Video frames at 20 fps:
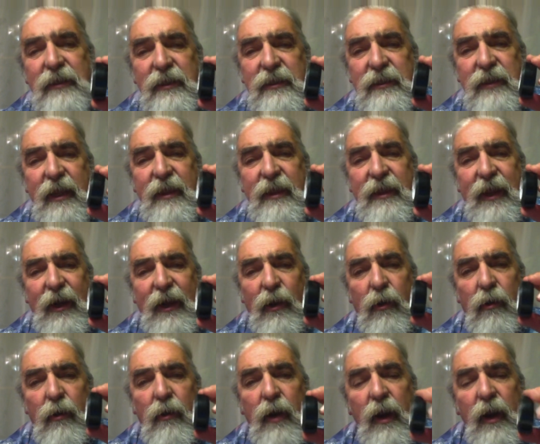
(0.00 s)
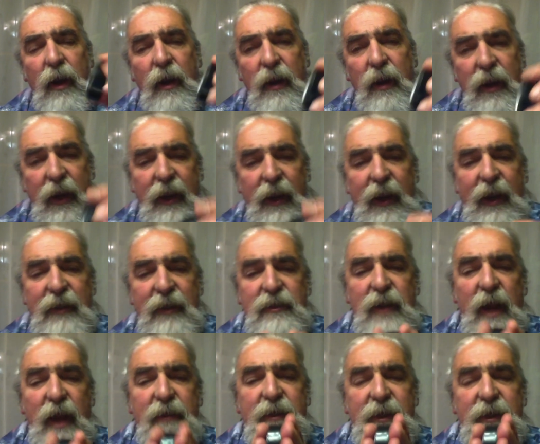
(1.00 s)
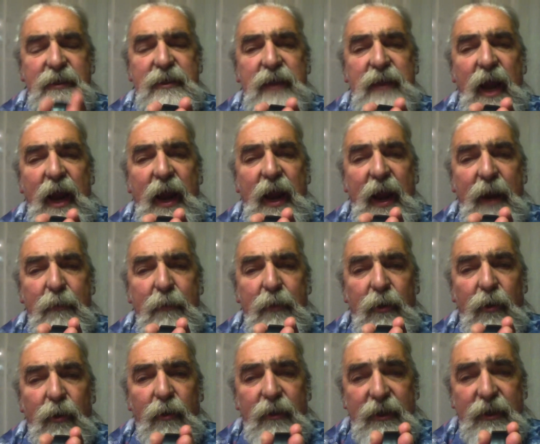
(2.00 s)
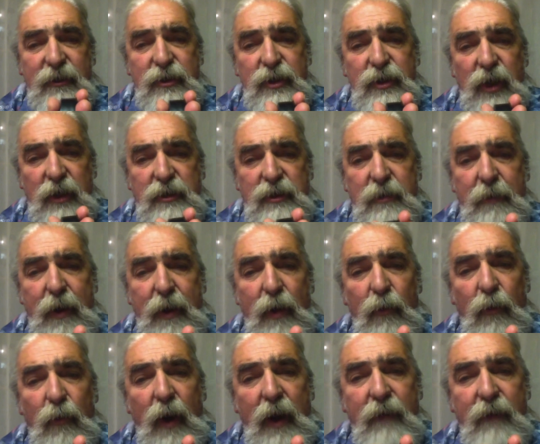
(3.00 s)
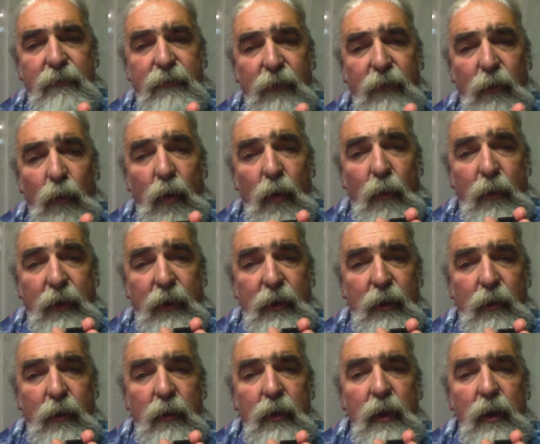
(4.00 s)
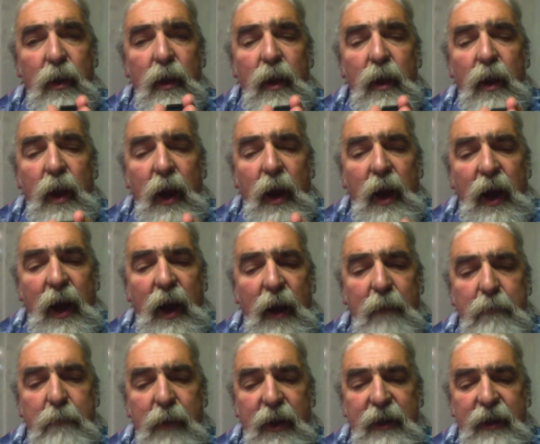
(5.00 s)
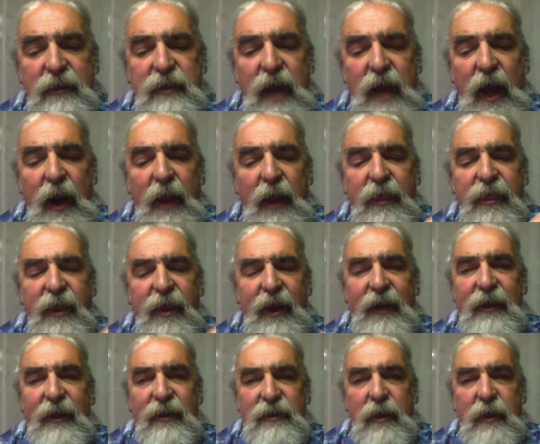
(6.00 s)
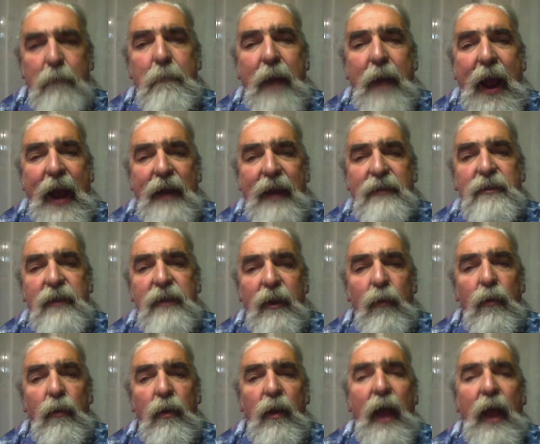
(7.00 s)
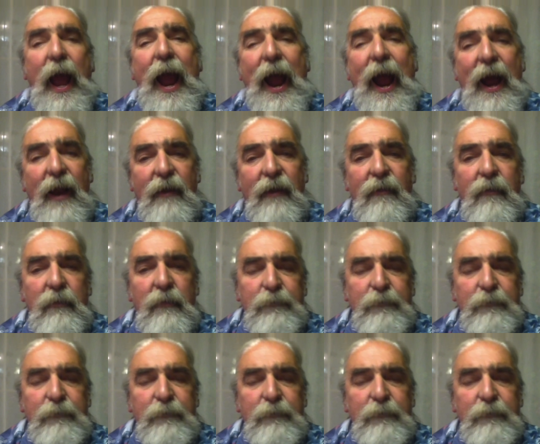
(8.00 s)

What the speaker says: It's a thicker, it's got this diameter that's just about right for what we do, but it's got a thickness, a mass that will add